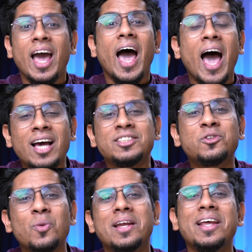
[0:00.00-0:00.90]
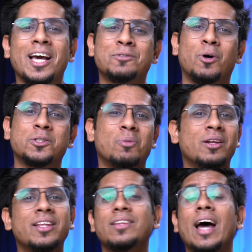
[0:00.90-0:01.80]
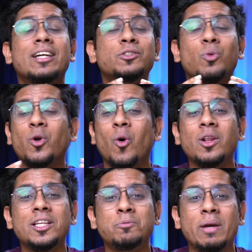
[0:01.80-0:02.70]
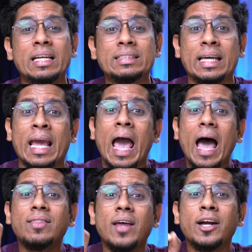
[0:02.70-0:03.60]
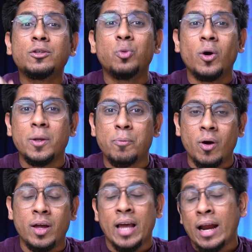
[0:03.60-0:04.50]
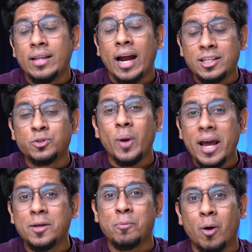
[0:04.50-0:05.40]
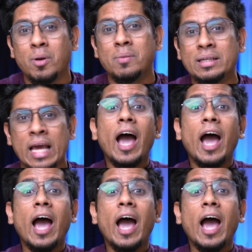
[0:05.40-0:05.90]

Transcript: as quickly as possible. That is what all these beginners think, and that is what that is where the problem is.